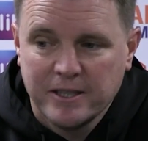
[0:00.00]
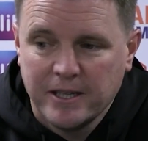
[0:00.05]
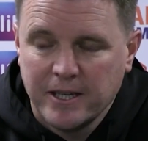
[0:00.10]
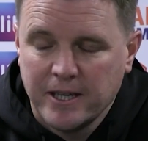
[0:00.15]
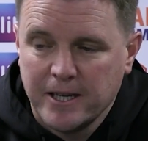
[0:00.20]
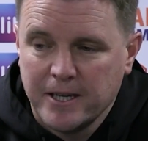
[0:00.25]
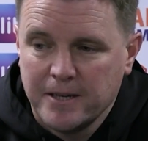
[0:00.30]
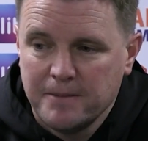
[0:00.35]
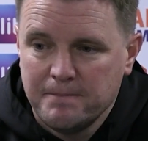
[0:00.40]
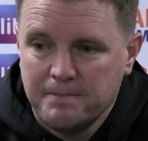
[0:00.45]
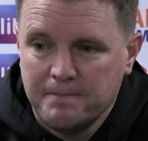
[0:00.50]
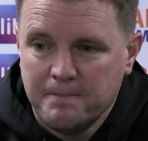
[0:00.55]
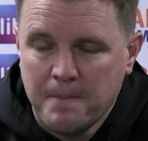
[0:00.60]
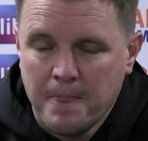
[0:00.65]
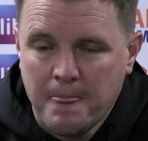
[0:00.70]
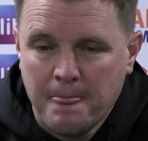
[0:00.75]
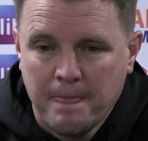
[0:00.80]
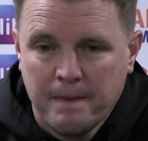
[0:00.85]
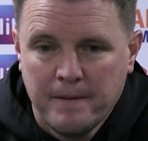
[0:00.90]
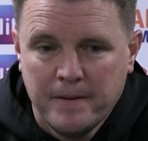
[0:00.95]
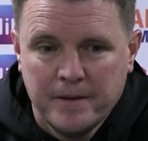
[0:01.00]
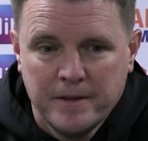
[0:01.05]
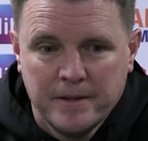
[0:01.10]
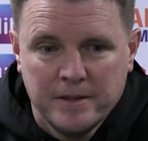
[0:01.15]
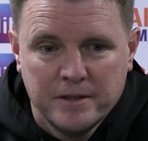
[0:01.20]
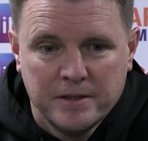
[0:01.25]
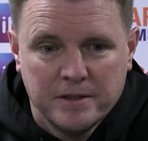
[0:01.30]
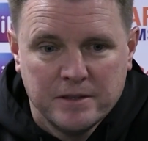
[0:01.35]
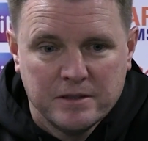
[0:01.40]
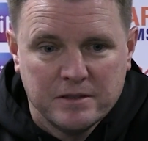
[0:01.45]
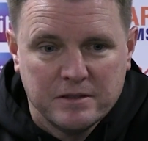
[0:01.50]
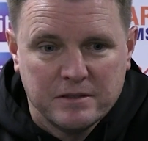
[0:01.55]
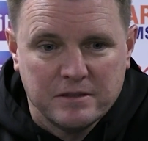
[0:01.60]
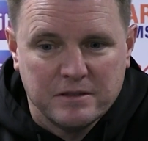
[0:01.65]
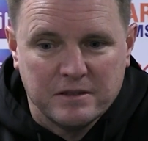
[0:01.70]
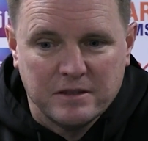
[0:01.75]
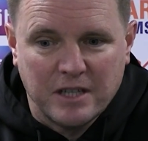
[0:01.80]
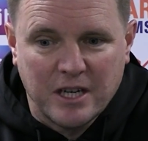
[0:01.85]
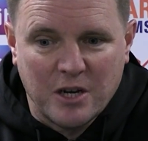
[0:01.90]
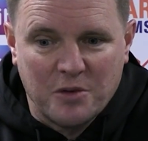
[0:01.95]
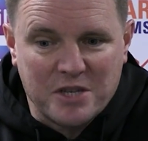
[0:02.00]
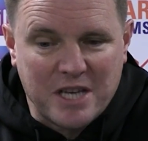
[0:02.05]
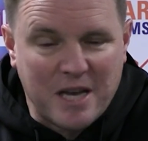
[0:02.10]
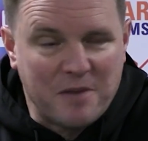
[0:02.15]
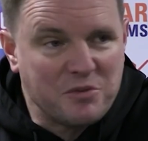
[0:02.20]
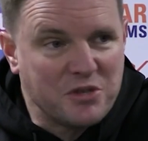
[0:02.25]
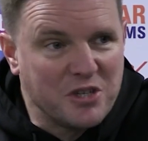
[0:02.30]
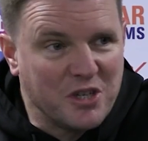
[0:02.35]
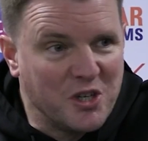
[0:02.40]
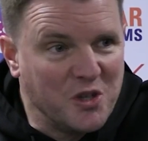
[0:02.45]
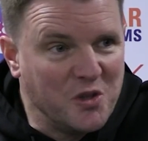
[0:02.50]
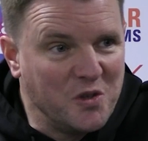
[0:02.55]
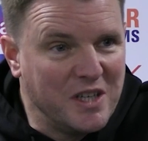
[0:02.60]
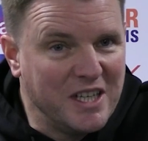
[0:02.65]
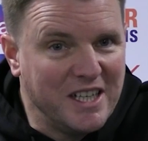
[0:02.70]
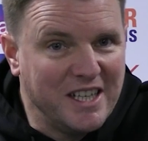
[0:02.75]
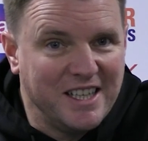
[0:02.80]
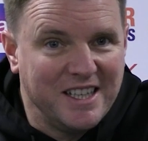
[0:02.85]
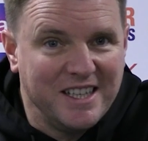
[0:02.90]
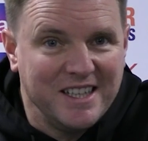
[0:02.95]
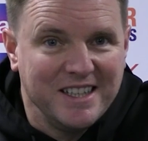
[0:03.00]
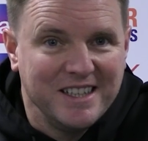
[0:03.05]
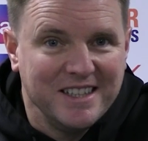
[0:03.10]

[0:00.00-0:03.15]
And I was absolutely